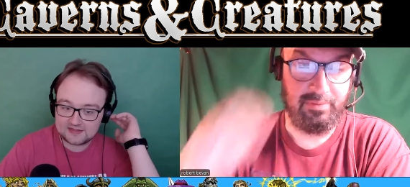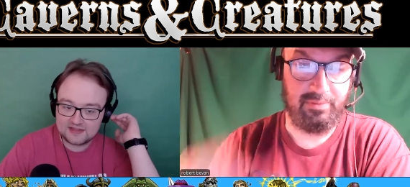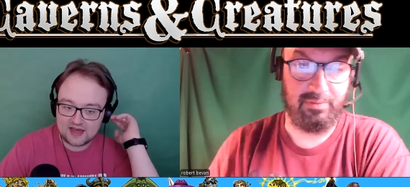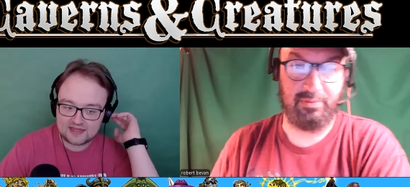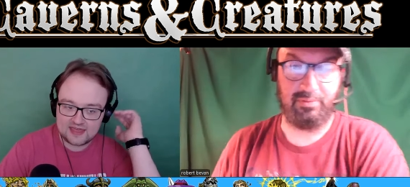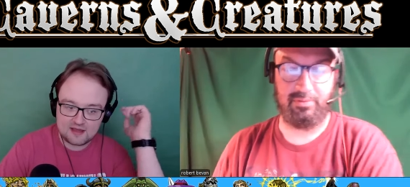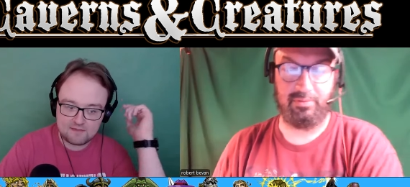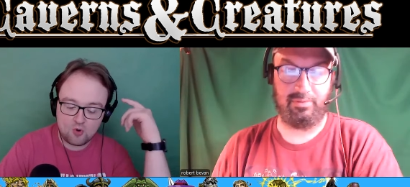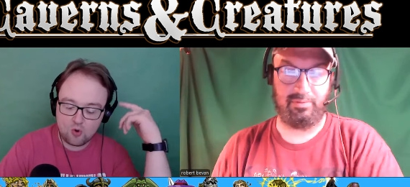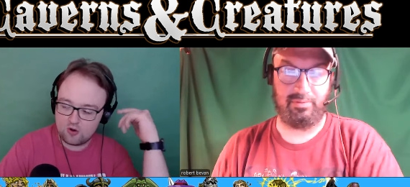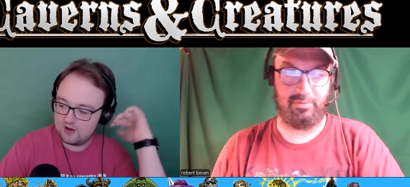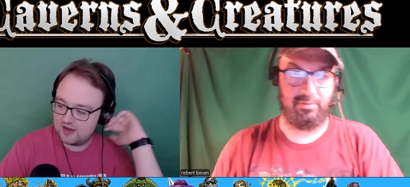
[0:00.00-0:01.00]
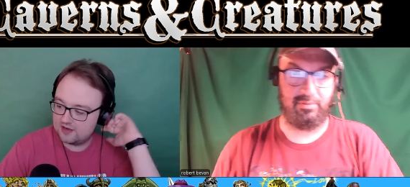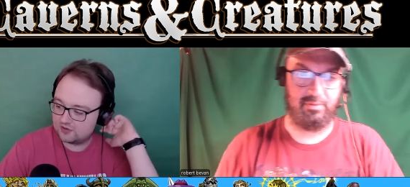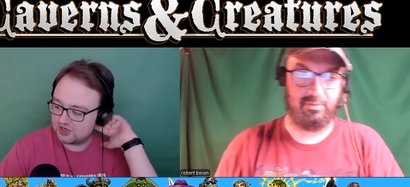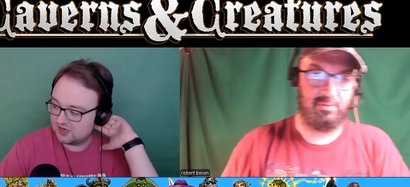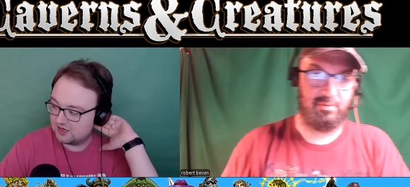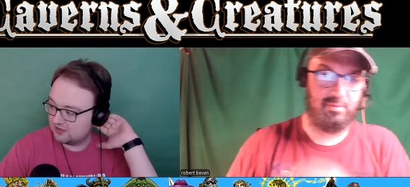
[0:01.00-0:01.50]
Speaker 1: I think a more
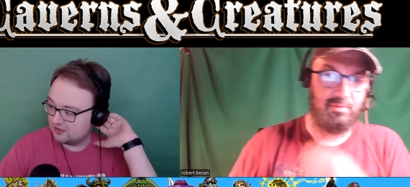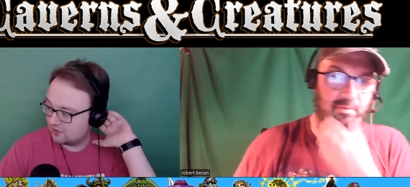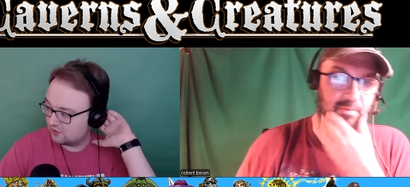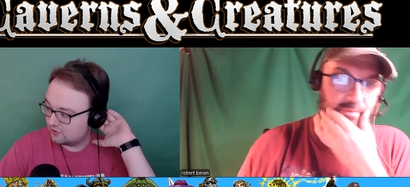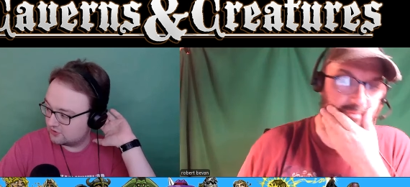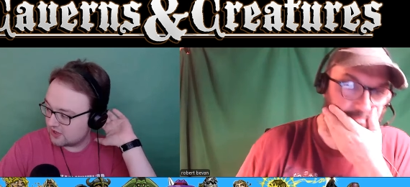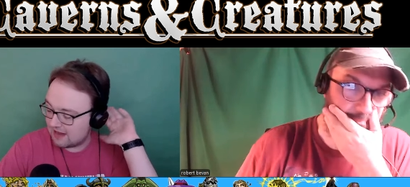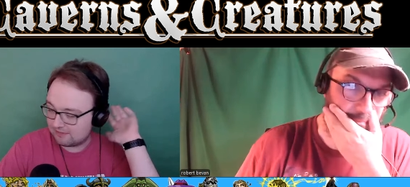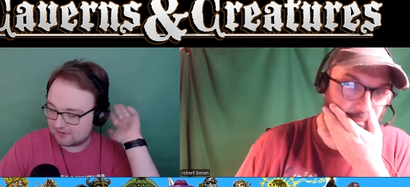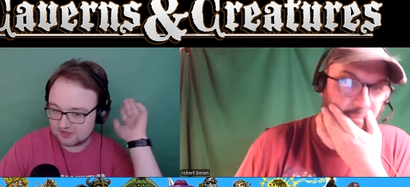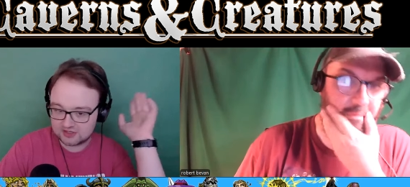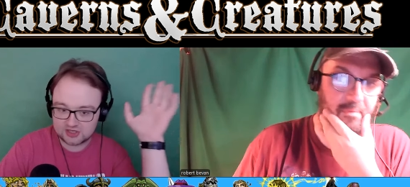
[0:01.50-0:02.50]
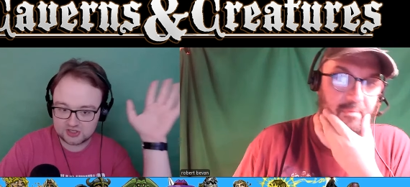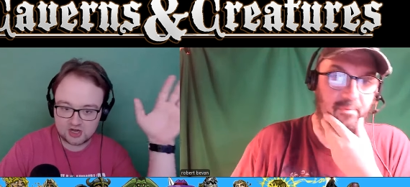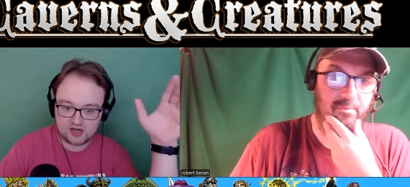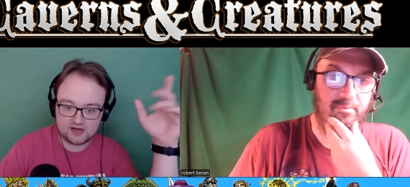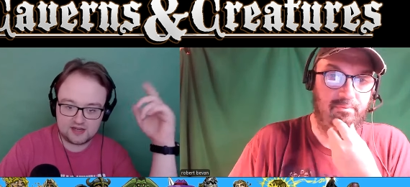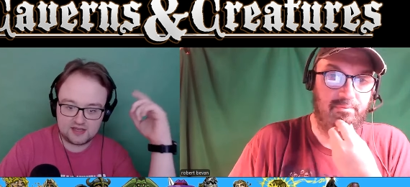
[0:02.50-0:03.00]
interesting topic to touch
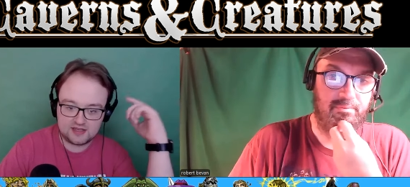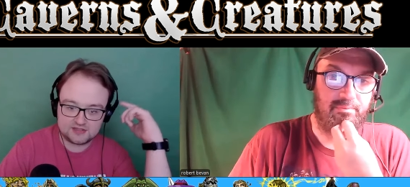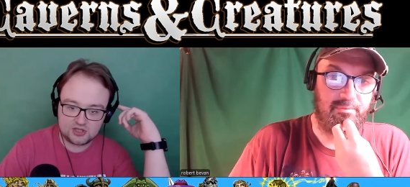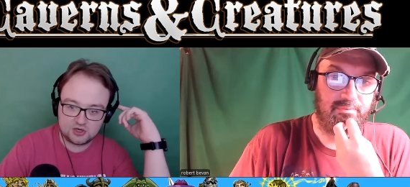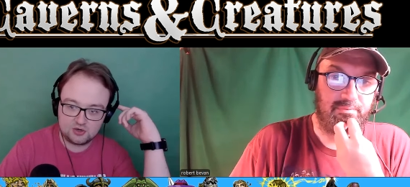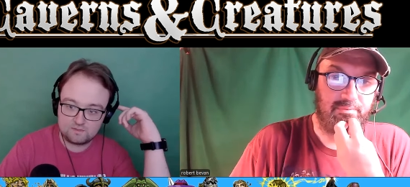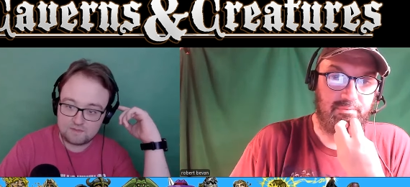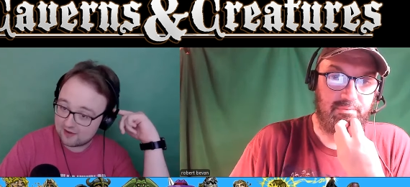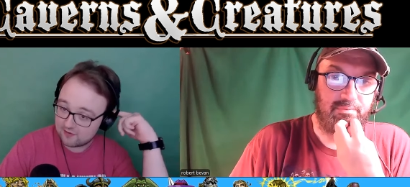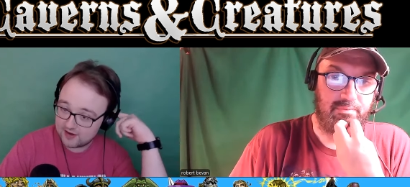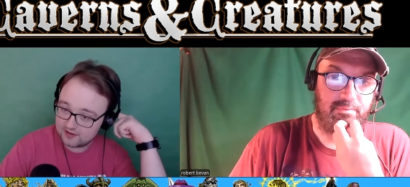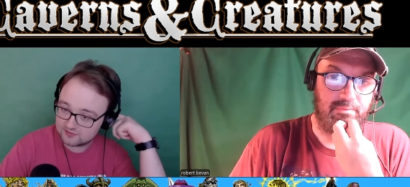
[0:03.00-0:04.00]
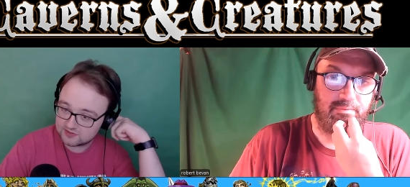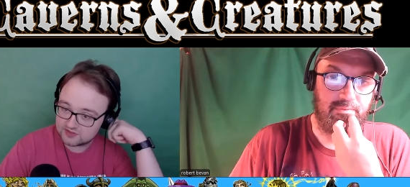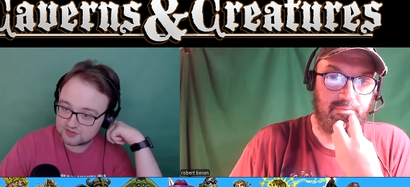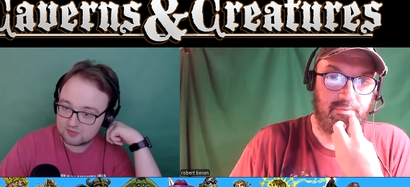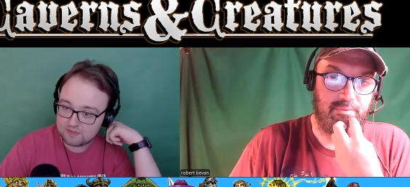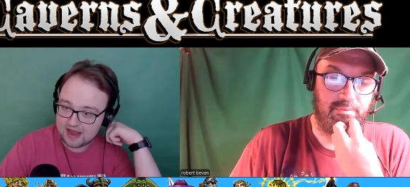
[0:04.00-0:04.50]
on is the new backgrounds.
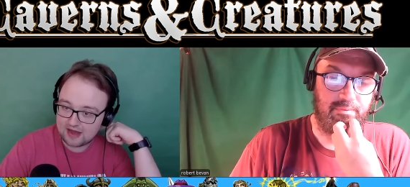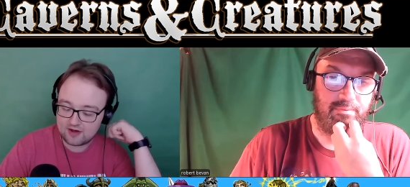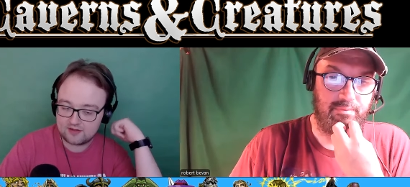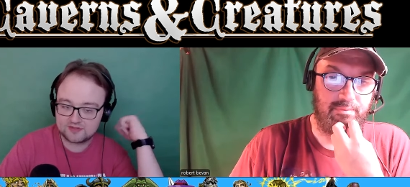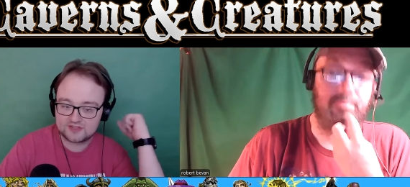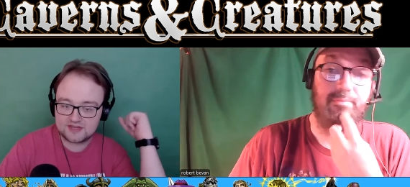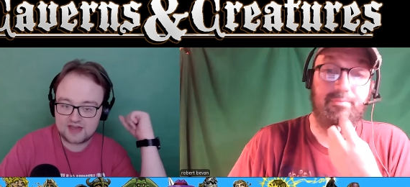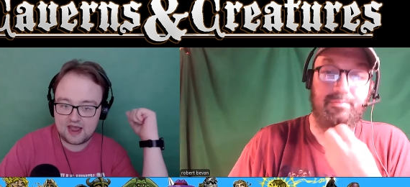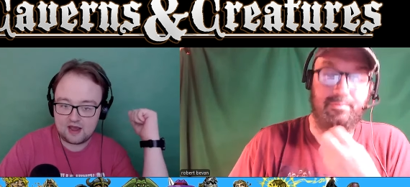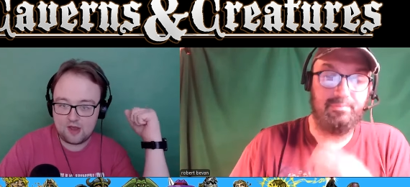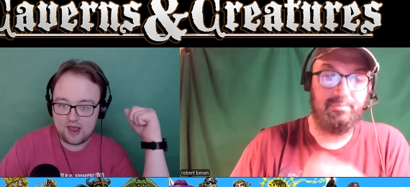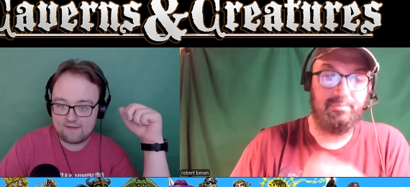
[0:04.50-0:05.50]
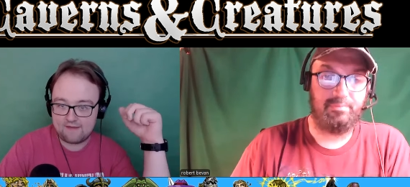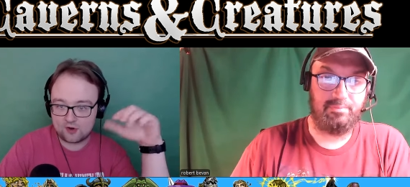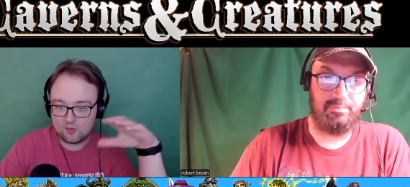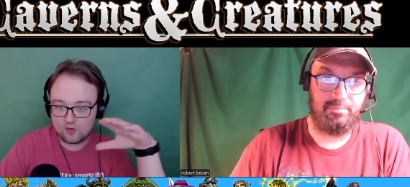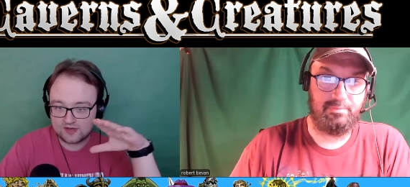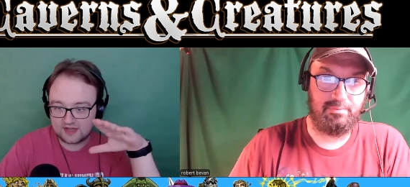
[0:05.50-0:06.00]
So backgrounds hmm. now
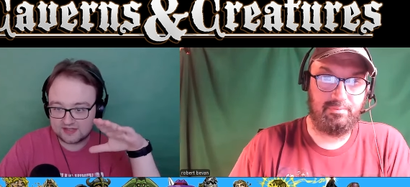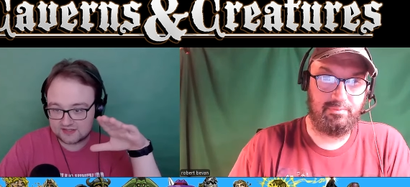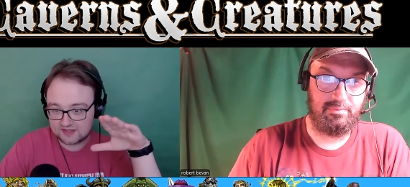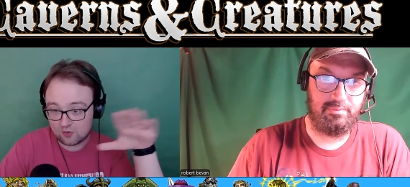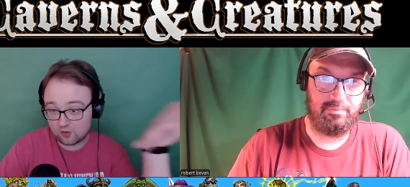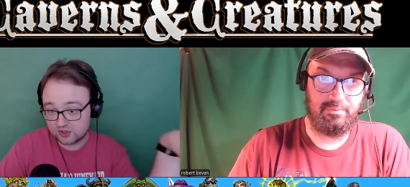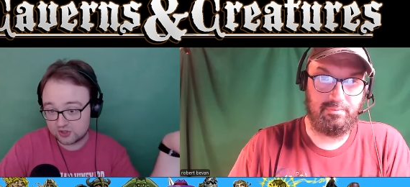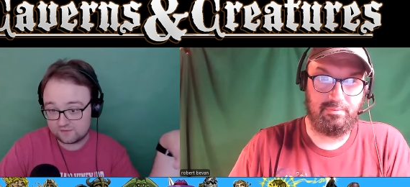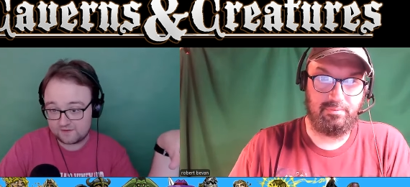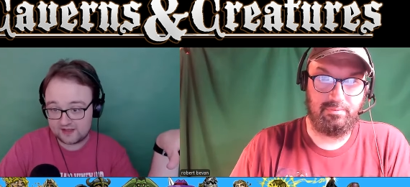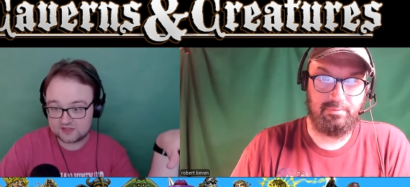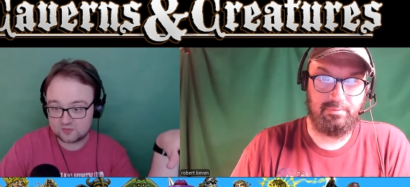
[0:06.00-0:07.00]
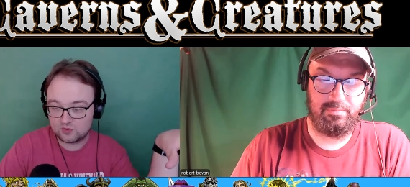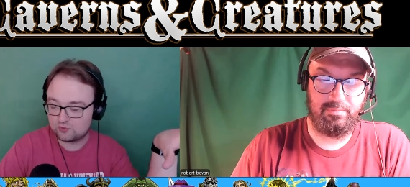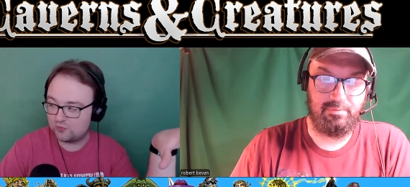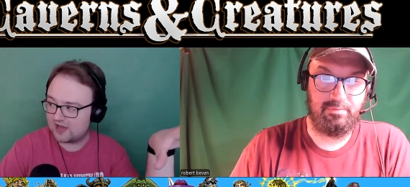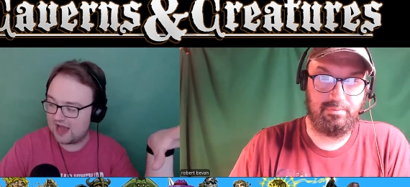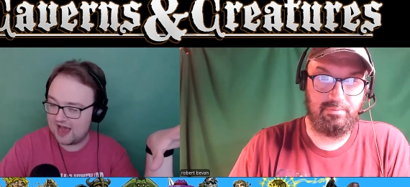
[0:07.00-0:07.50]
everyone gets the origin feats, which
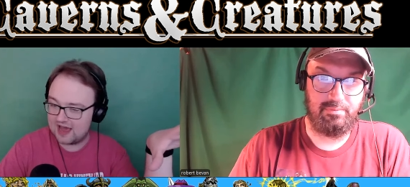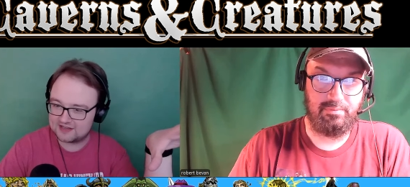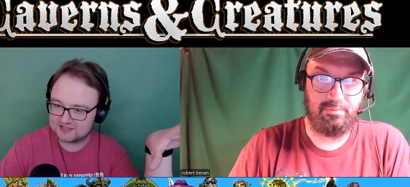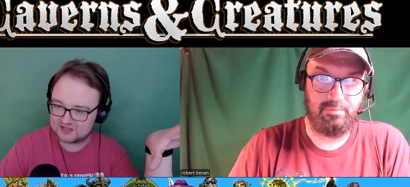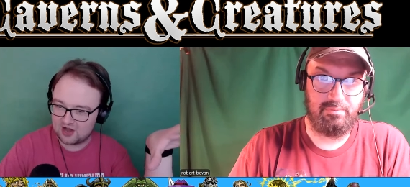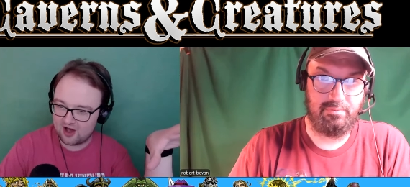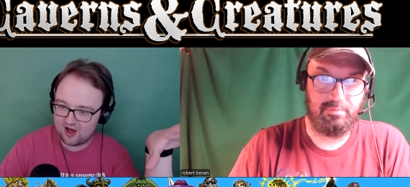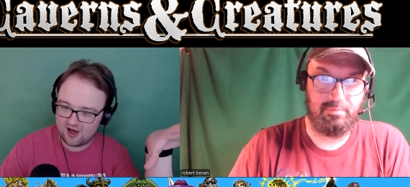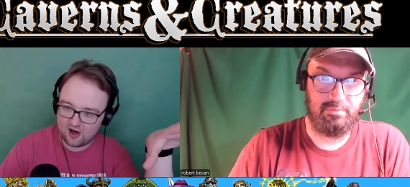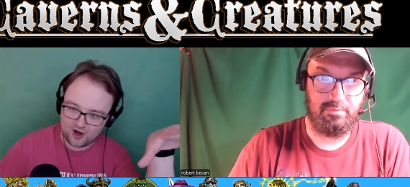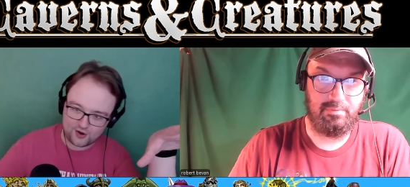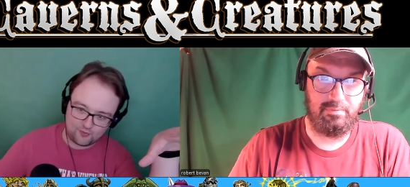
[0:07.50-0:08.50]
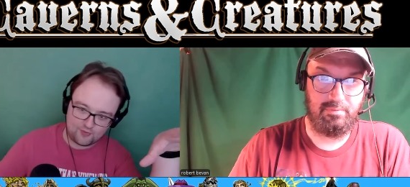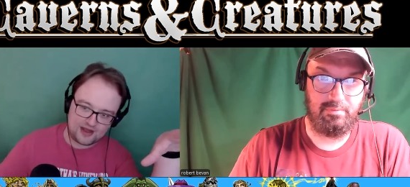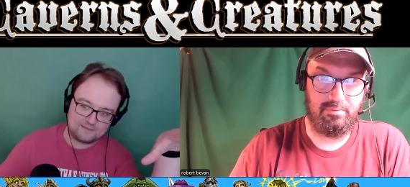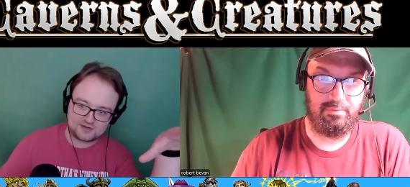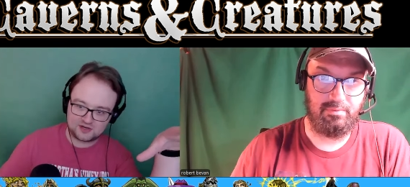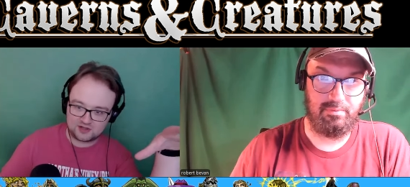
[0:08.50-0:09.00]
we kind of saw on
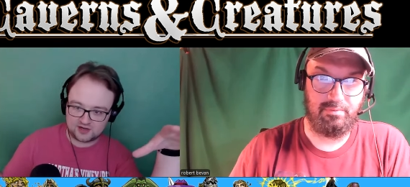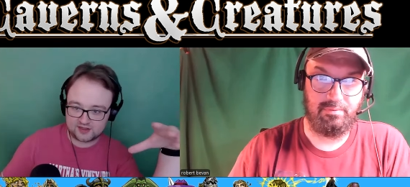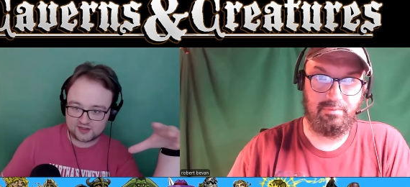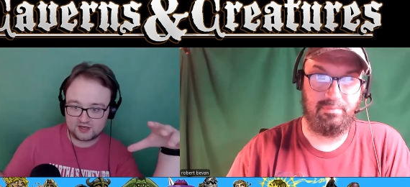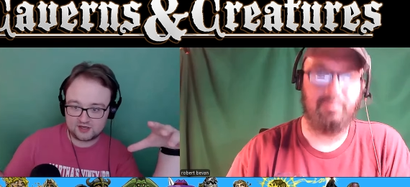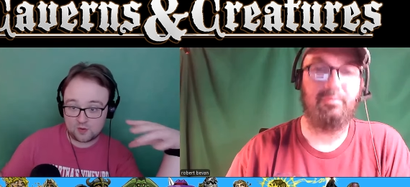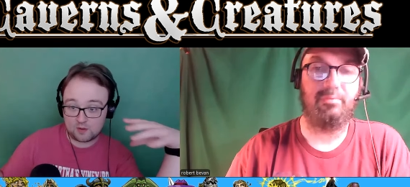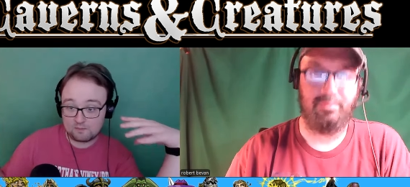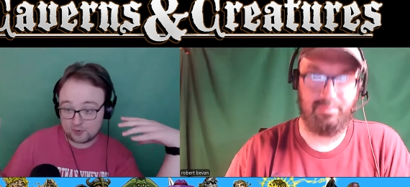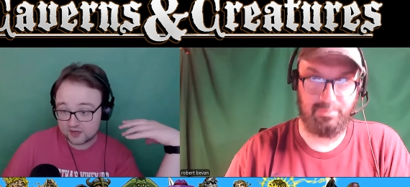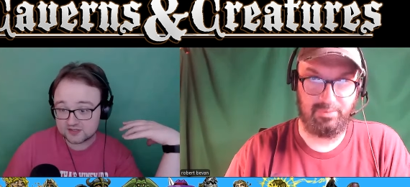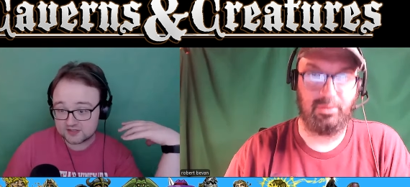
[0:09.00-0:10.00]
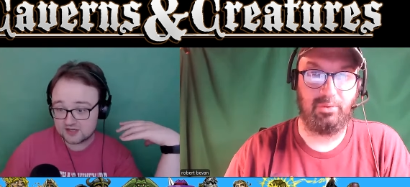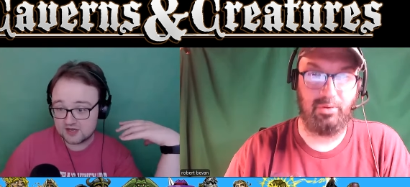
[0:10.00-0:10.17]
ramped in a lot of the newer books.